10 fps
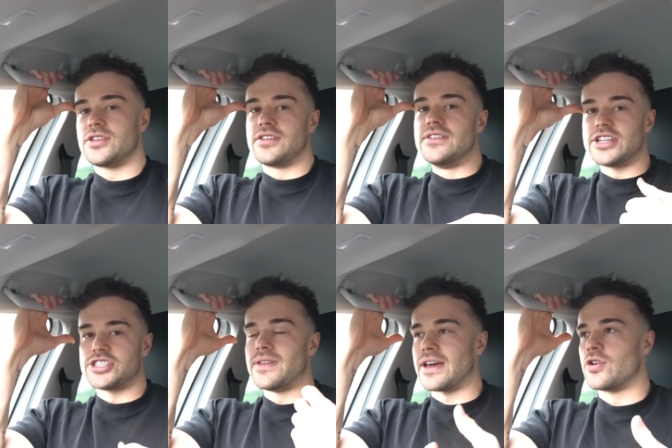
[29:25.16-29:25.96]

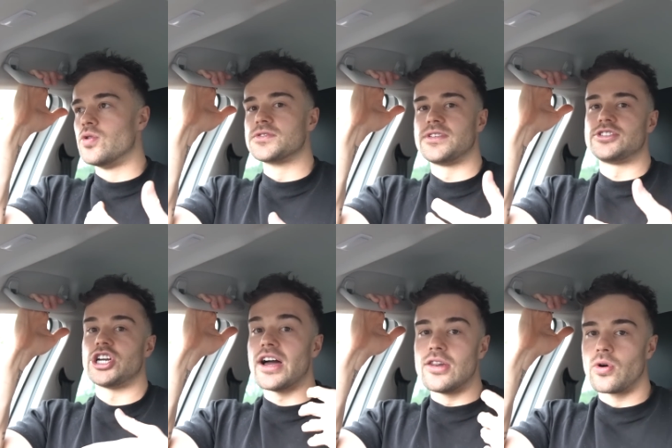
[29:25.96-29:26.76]
condition that caused the
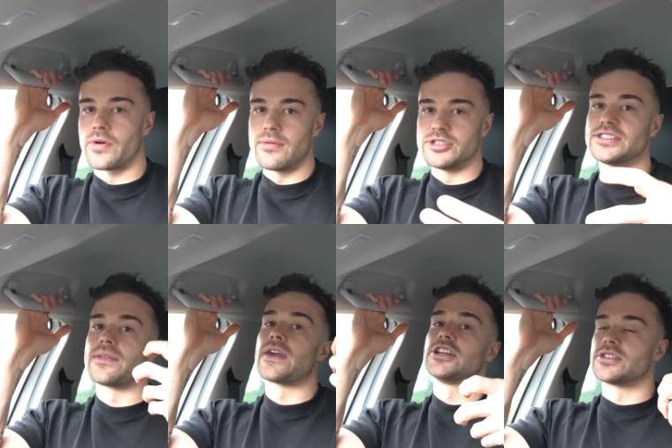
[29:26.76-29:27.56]
chyluria, which is the
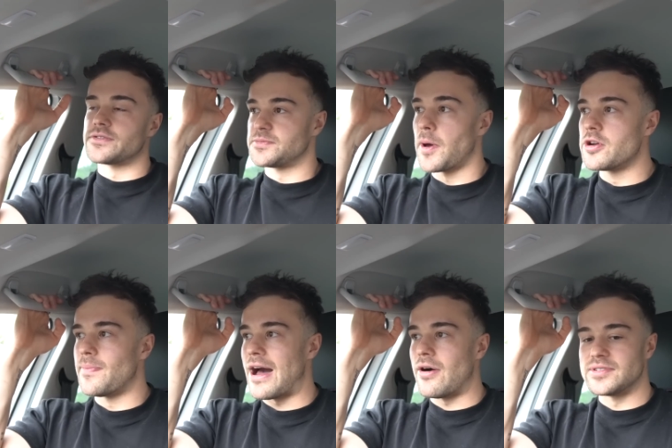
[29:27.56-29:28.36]
thing I just spoke
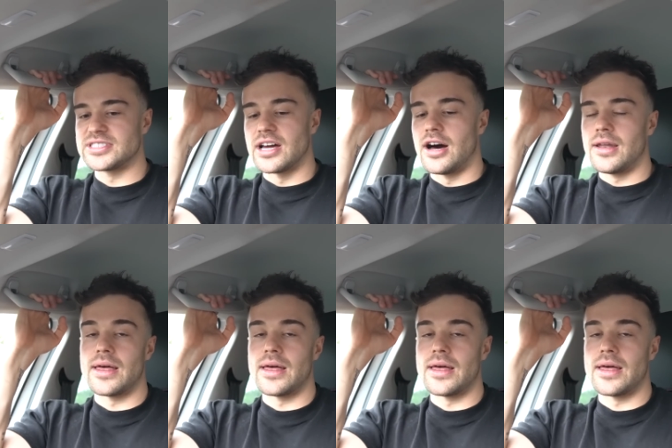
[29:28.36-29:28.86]
about at the start,